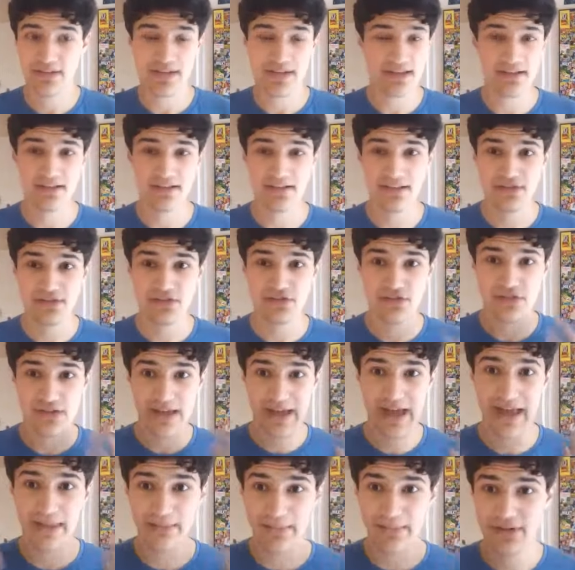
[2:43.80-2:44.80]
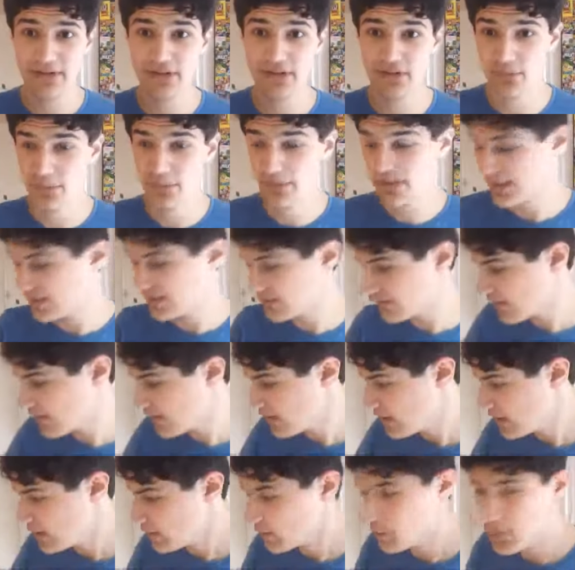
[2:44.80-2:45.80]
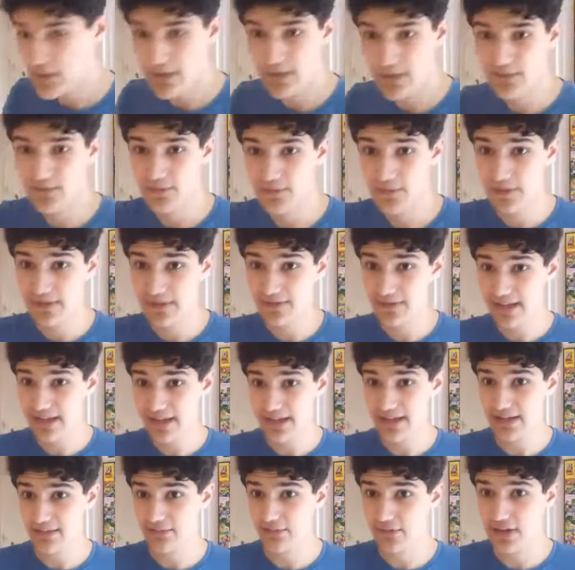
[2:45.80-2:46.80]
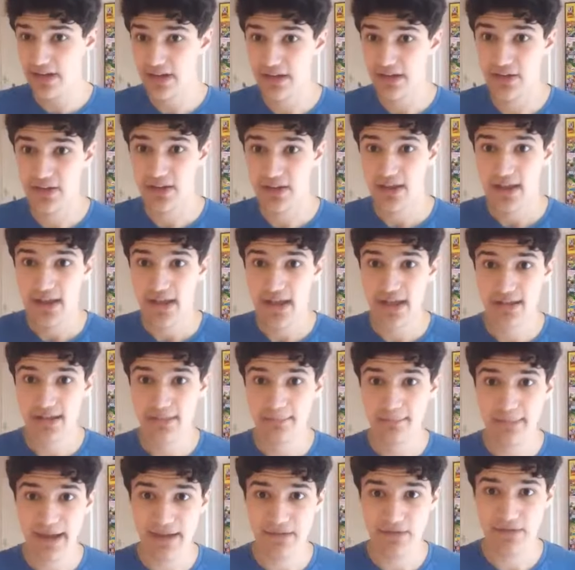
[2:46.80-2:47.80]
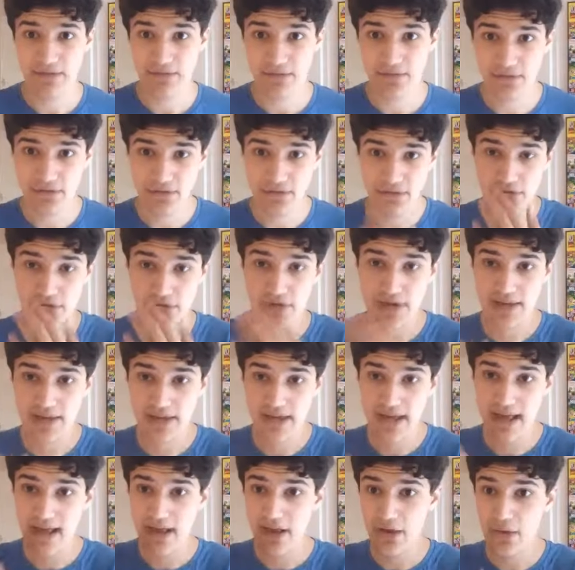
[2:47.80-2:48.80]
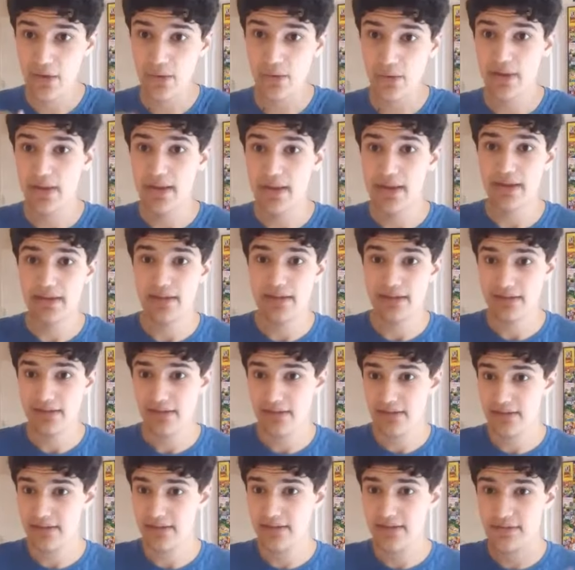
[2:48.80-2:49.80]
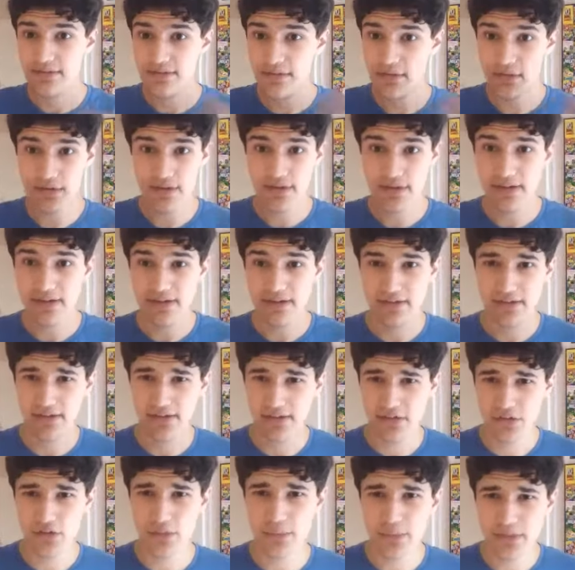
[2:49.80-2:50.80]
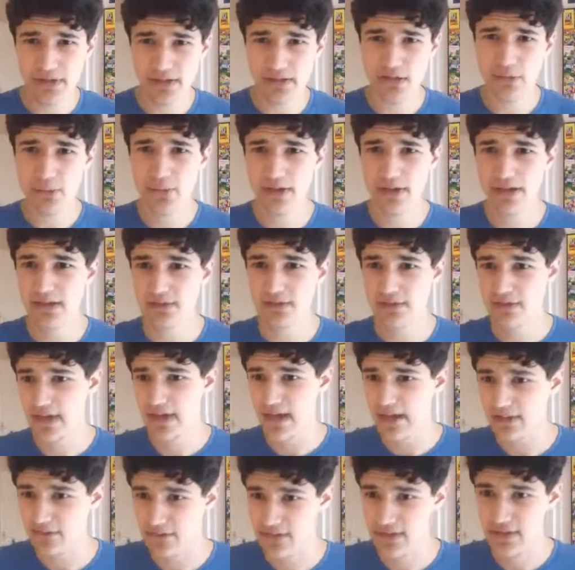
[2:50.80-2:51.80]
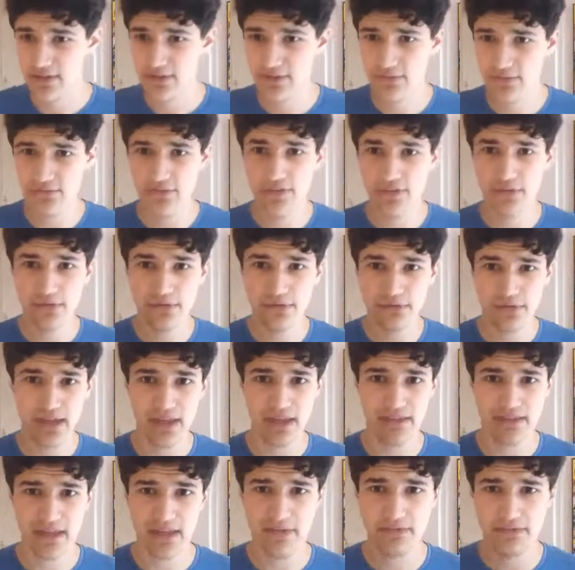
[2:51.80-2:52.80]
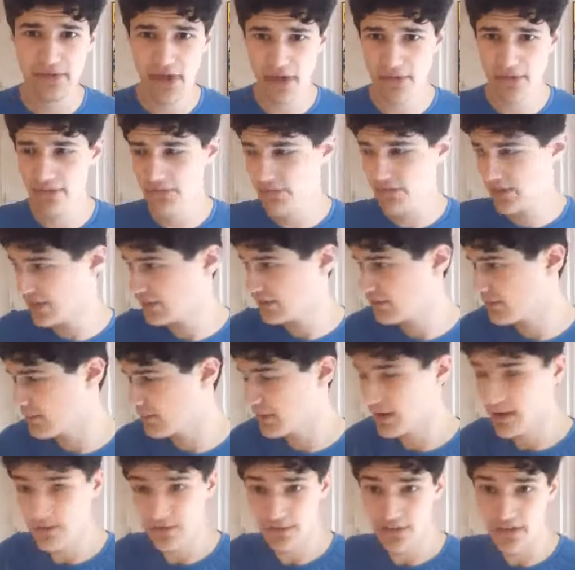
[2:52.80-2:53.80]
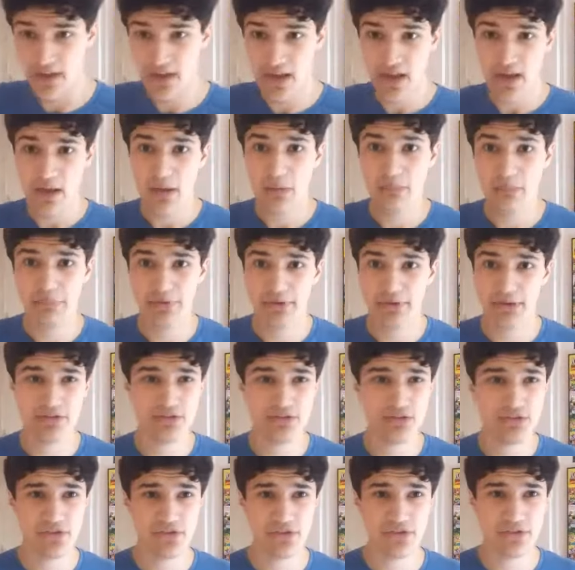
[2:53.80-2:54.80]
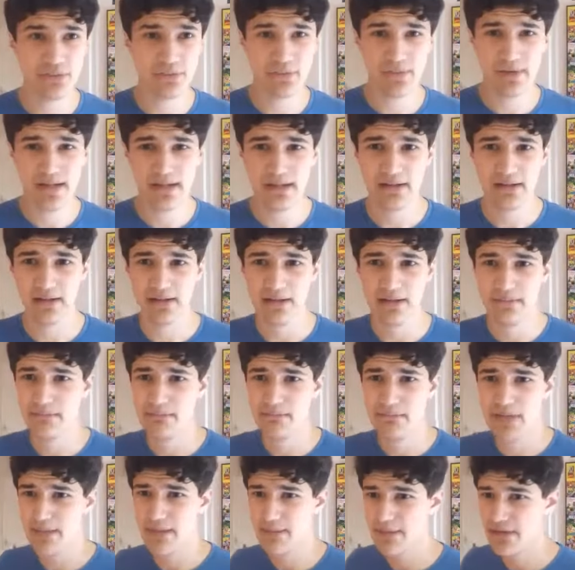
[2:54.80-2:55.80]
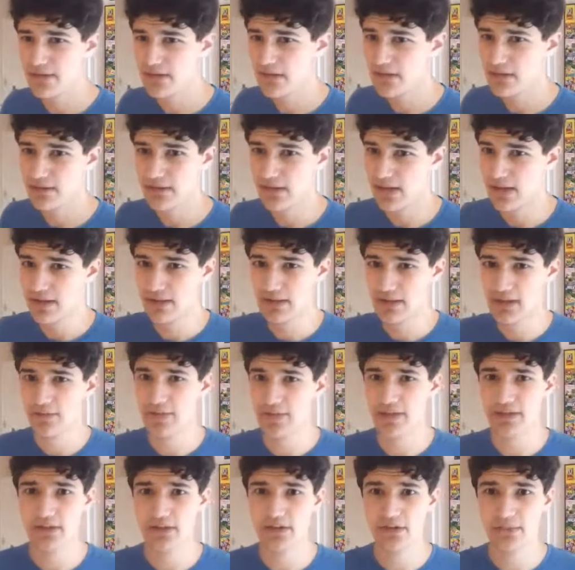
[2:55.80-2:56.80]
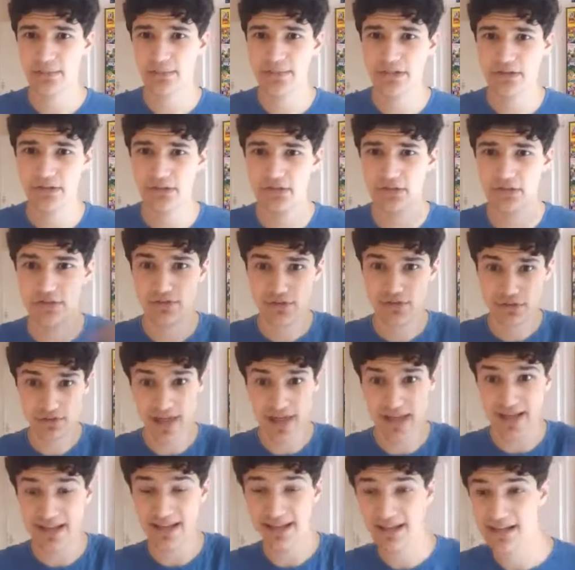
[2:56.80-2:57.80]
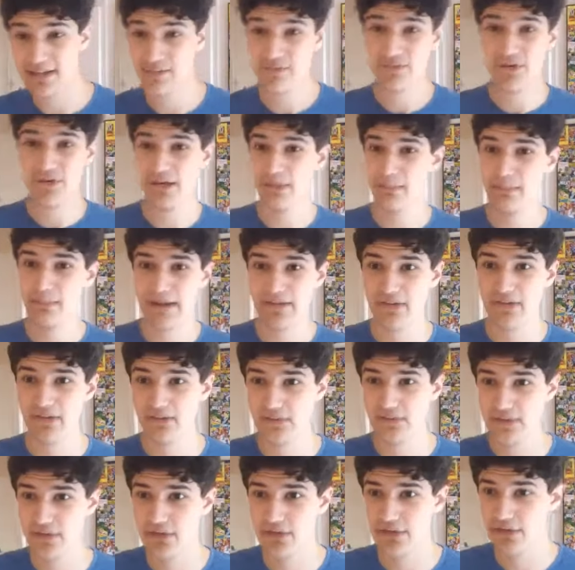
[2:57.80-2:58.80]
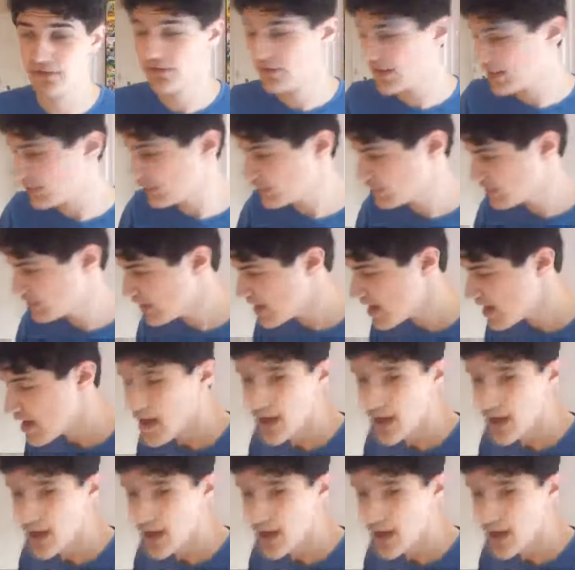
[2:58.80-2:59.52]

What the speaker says: he has the sheer happiness when he's with his lady friend in Back to the Future 3, and how he's not inhuman in the way he reacts. He feels like that father figure to Marty, but just as well, maybe a loving husband to that lady friend of Back to the Future 3, which